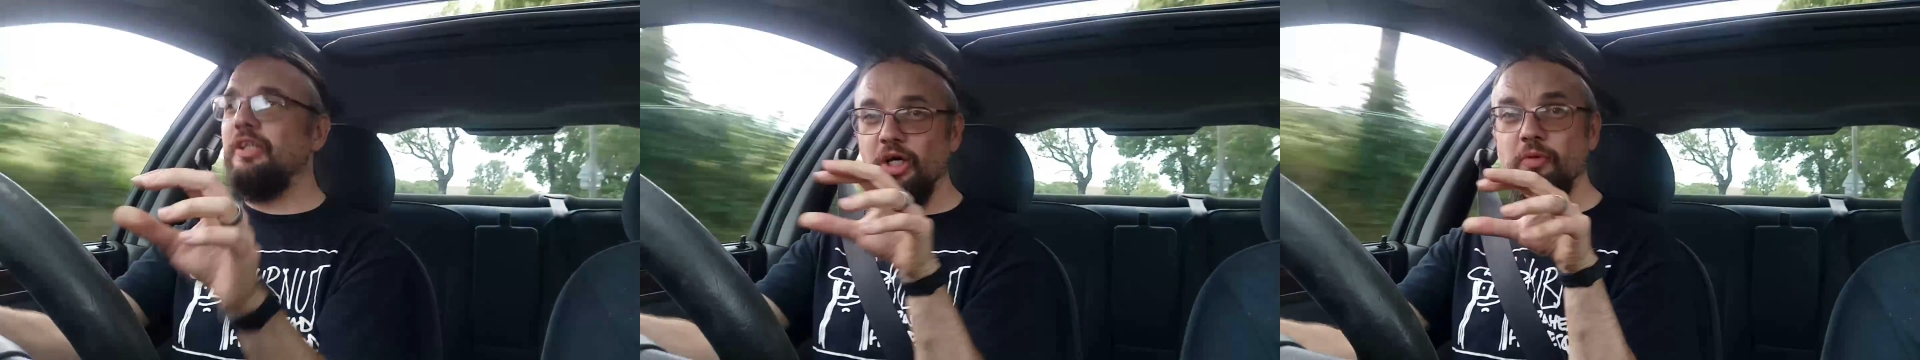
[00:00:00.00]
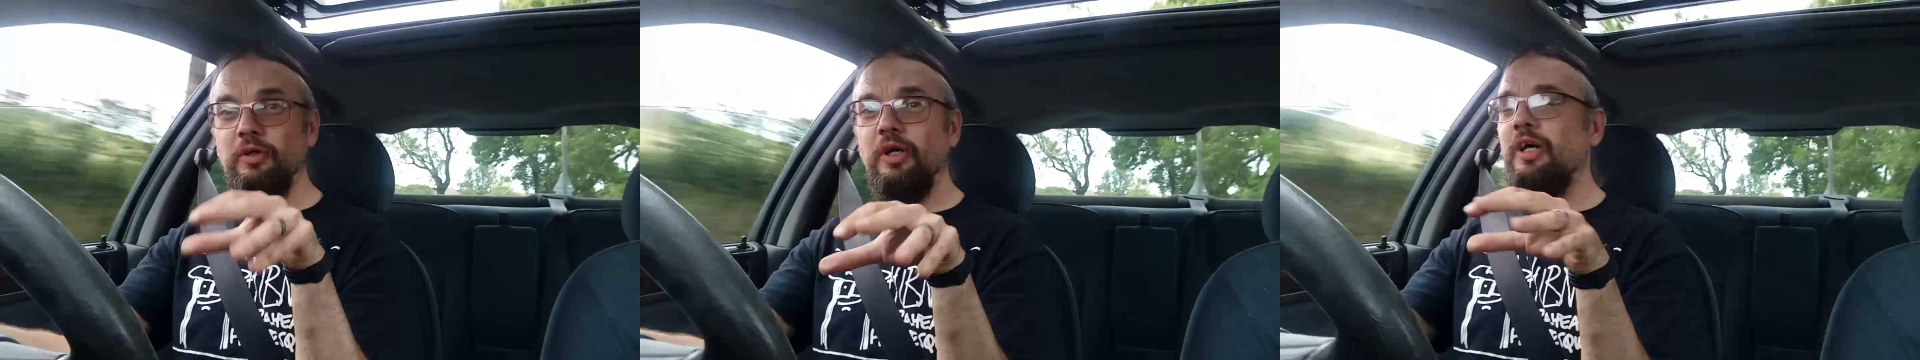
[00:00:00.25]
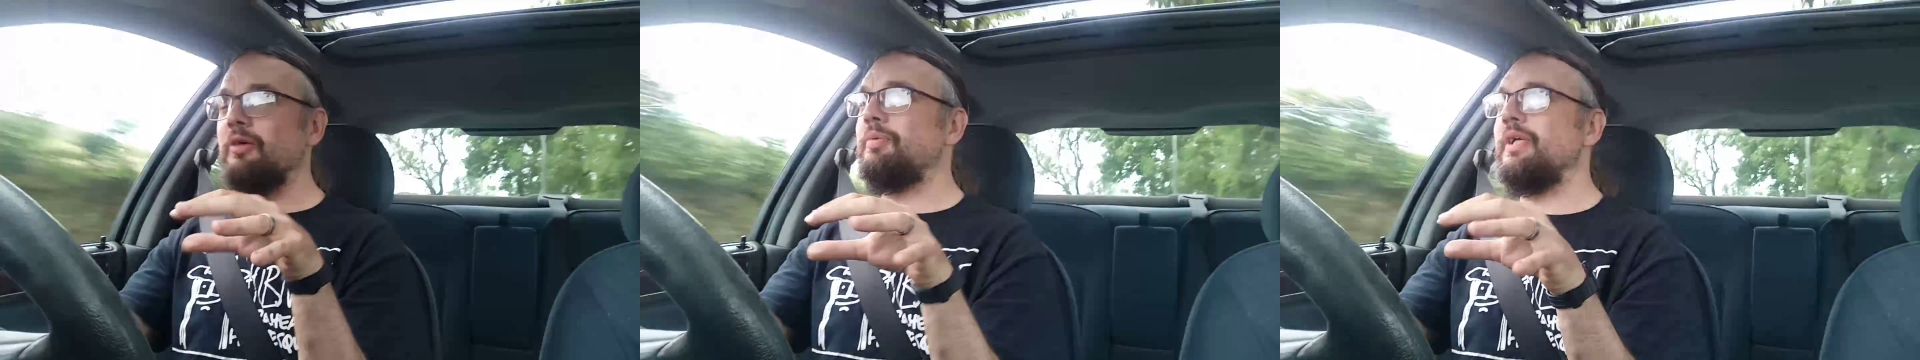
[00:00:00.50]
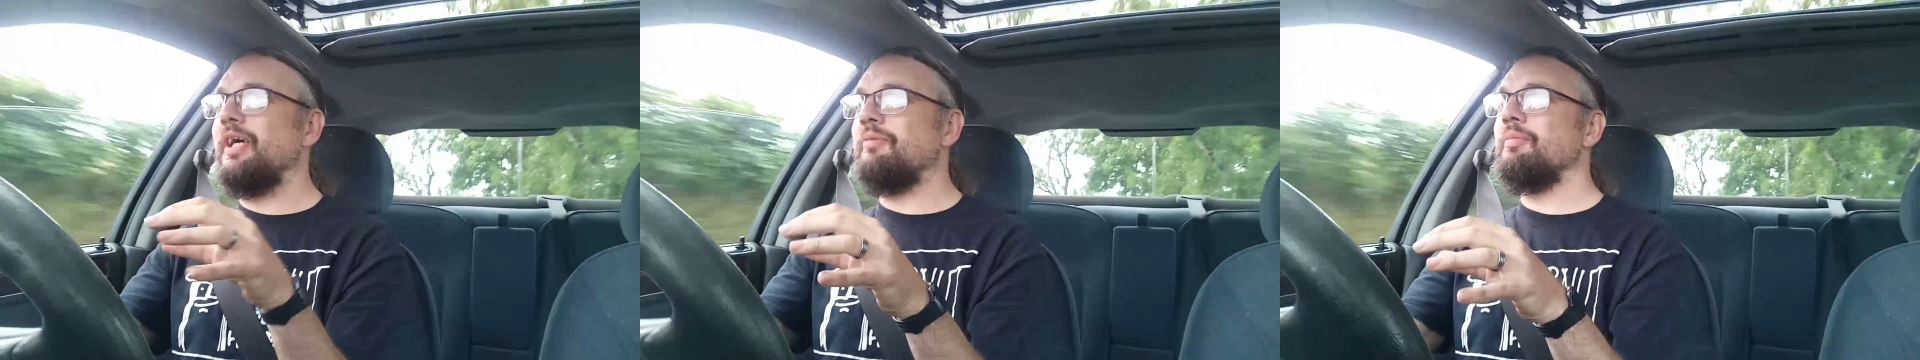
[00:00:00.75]
at lower
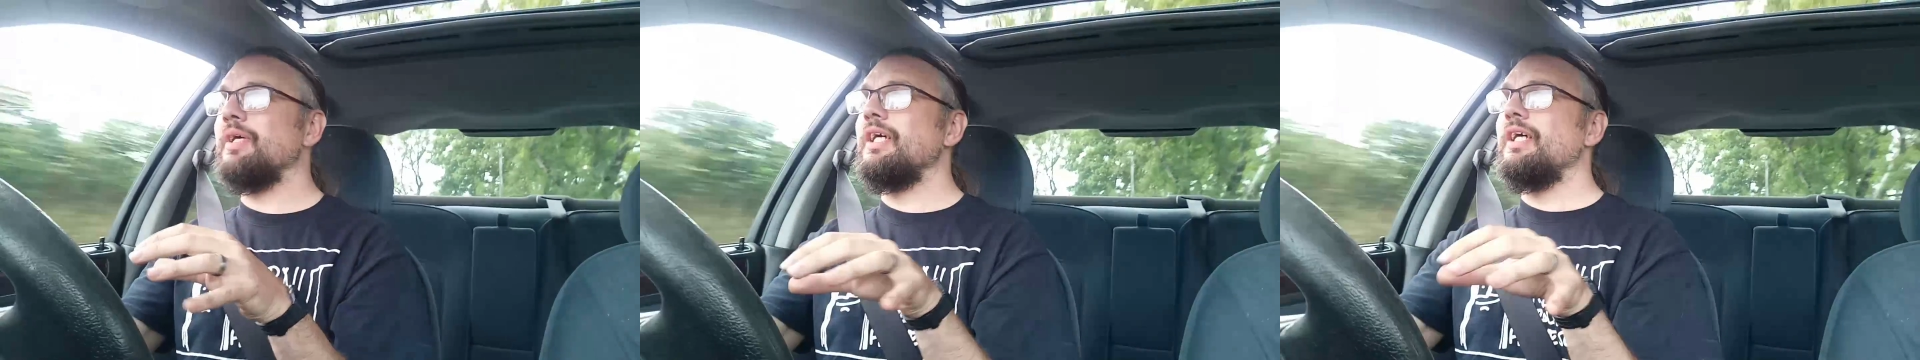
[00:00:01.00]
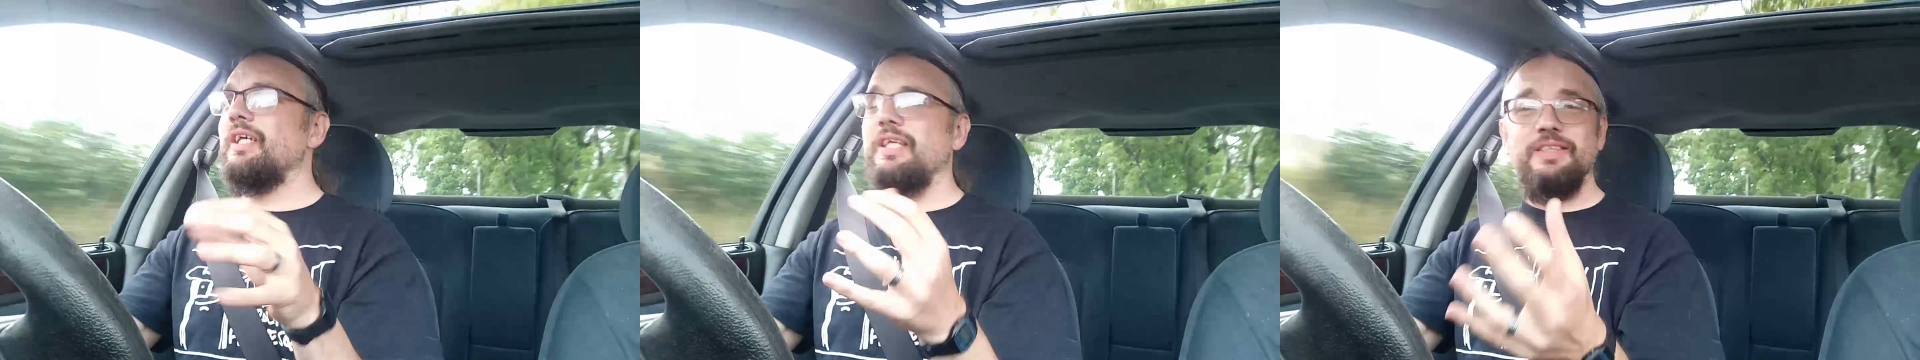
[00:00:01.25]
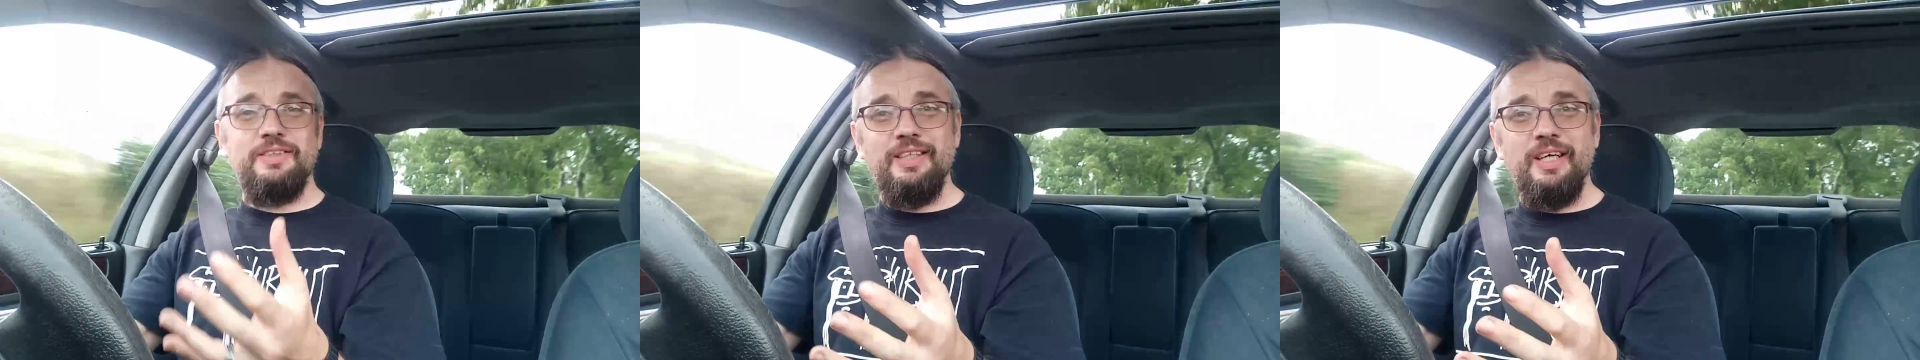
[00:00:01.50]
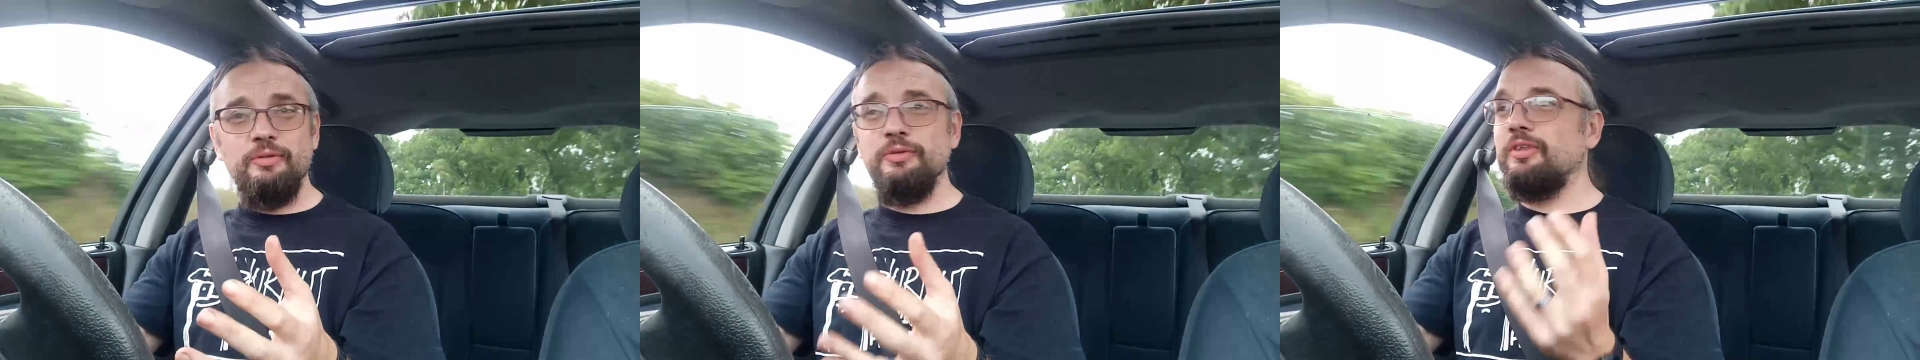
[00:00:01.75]
RPM, it
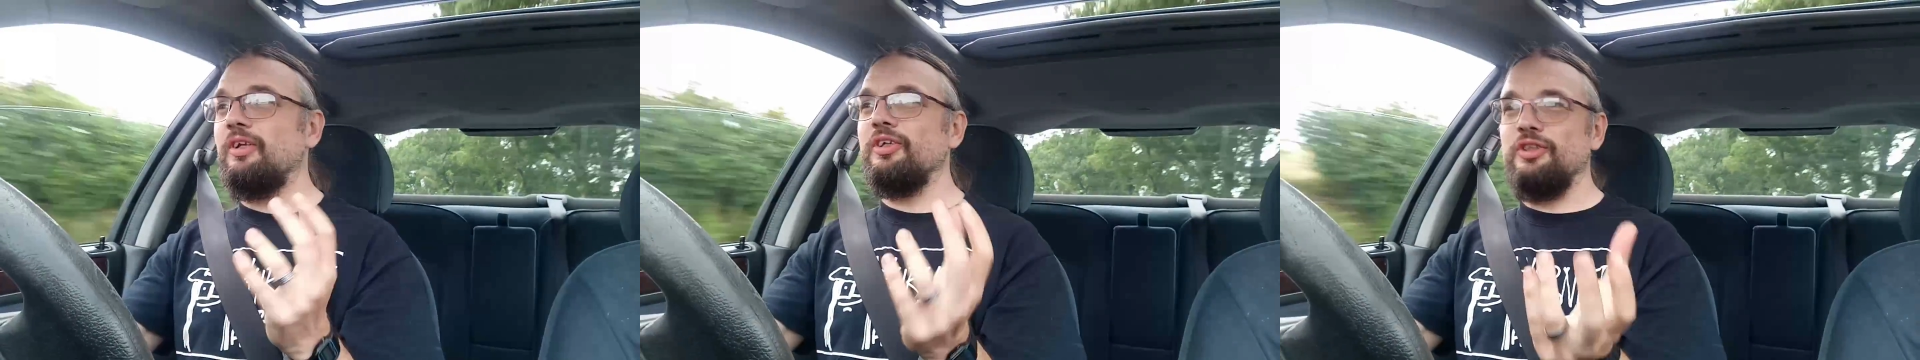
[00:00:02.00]
sounds